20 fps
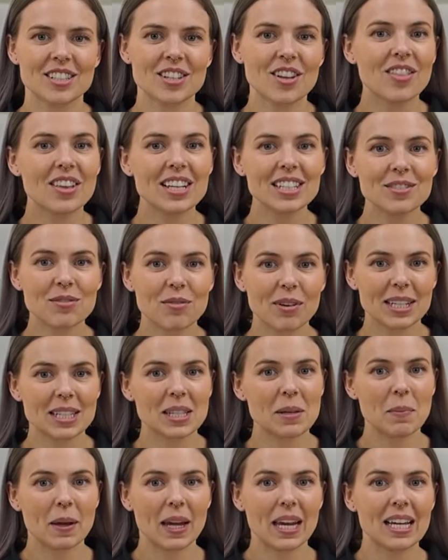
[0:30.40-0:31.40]
So this
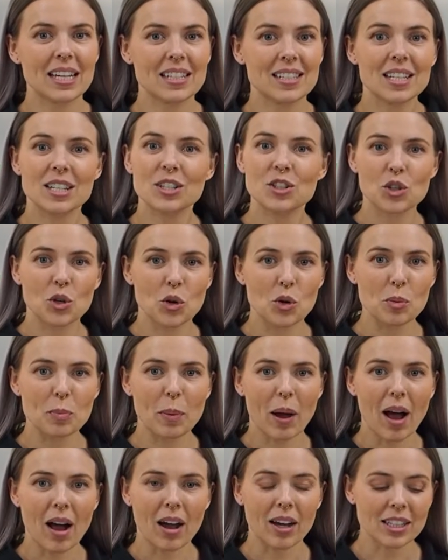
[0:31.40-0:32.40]
recipe is in 2
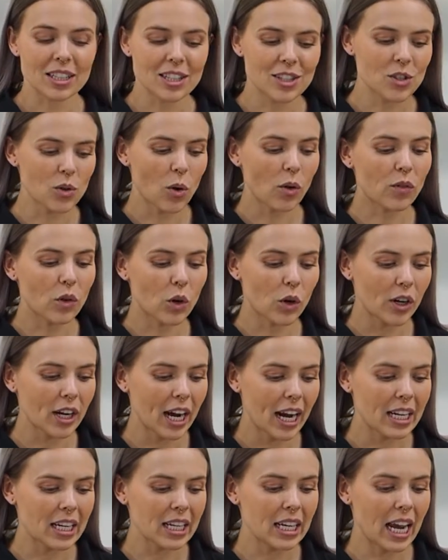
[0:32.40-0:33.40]
parts. So I've
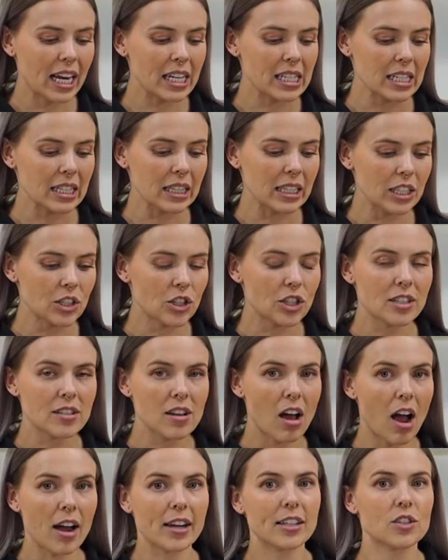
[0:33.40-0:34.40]
created a delicious
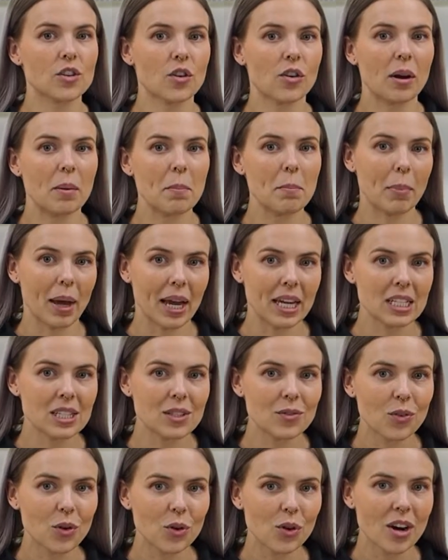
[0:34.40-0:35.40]
ice cream base
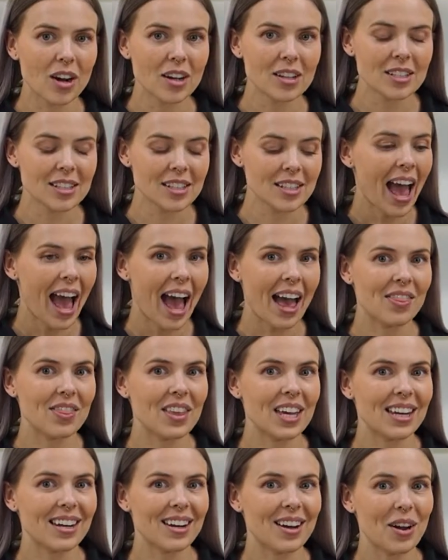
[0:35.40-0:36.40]
for us, and
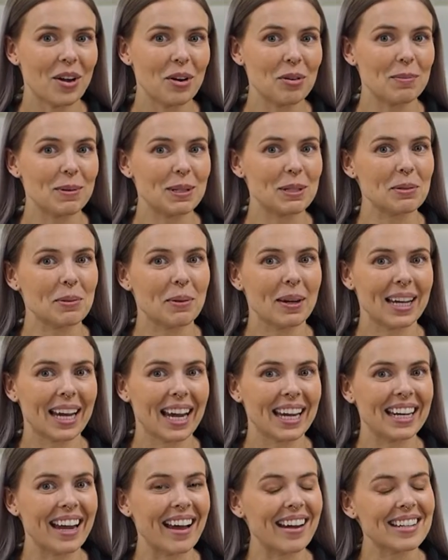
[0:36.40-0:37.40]
then I'll be doing
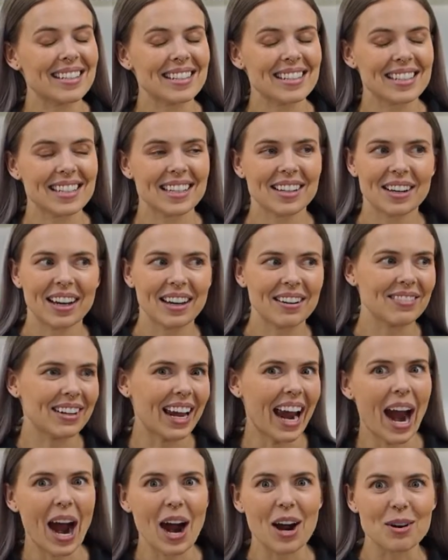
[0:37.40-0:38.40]
a nice
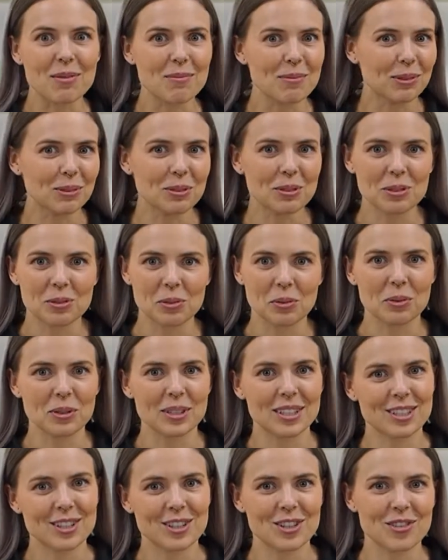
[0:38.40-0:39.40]
caramel
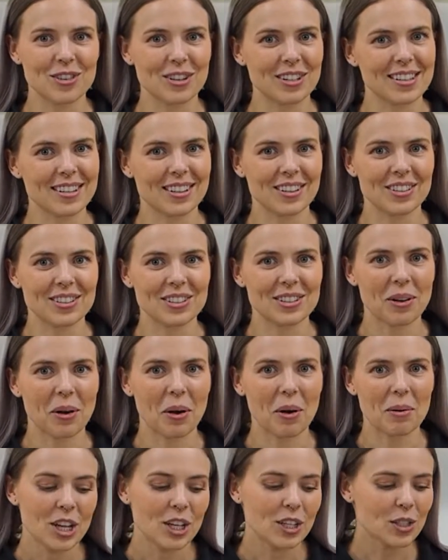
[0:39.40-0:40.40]
sauce to drizzle on
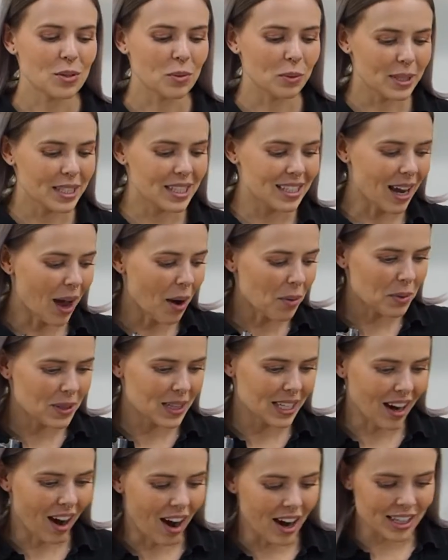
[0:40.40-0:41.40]
top. So we'll start with
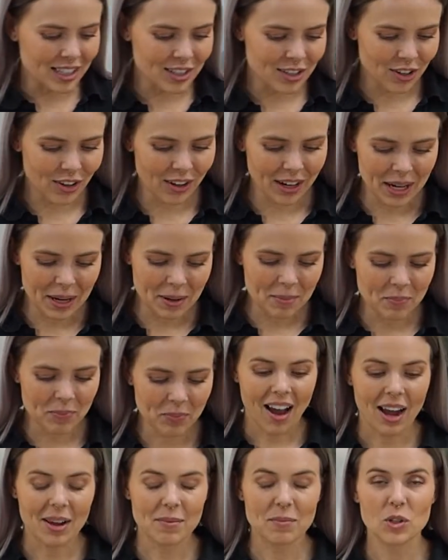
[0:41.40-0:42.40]
the ice cream.
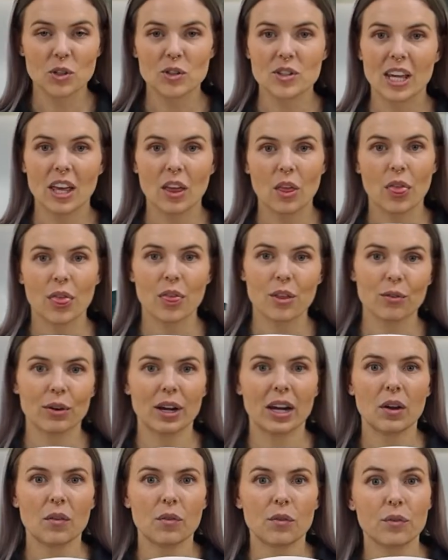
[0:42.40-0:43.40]
I'm using
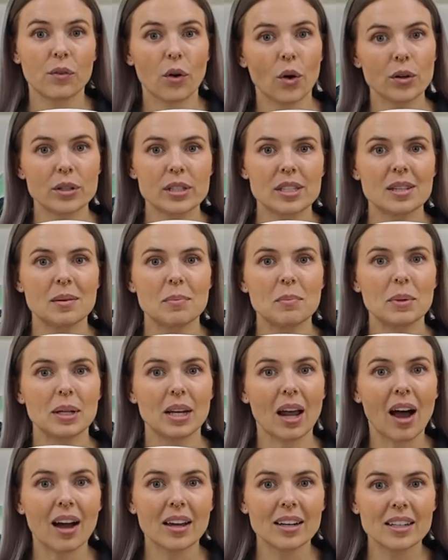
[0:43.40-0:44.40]
3 frozen
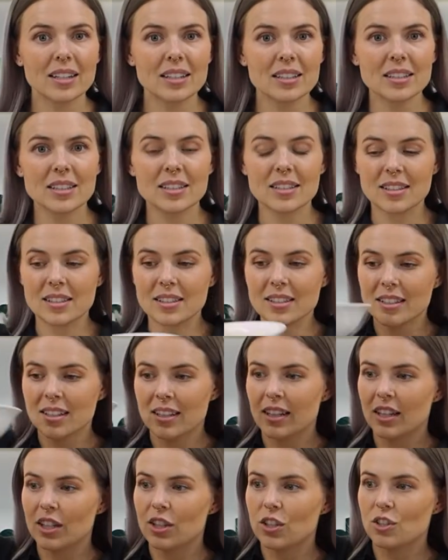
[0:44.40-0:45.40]
bananas.
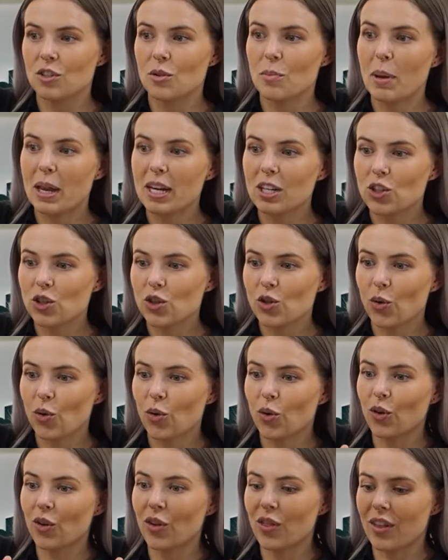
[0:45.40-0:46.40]
So make
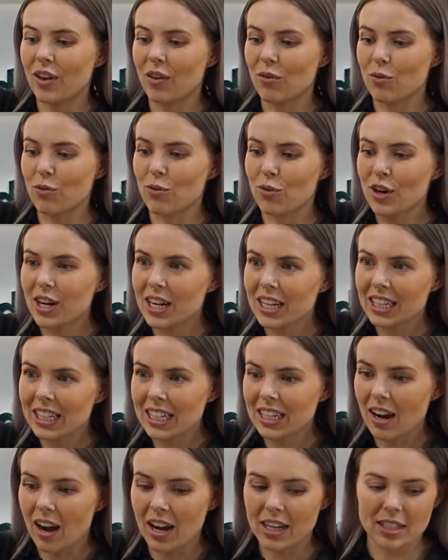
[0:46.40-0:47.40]
sure they're really
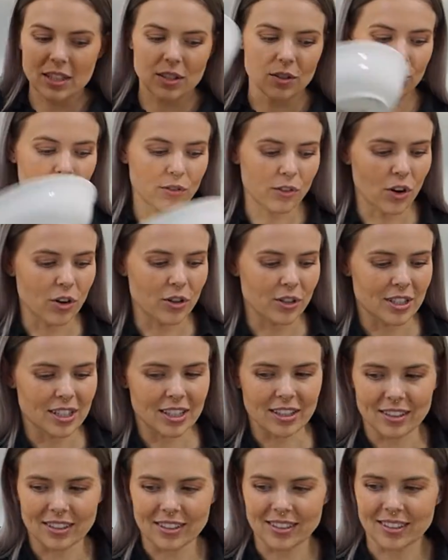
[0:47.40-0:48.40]
nice and frozen.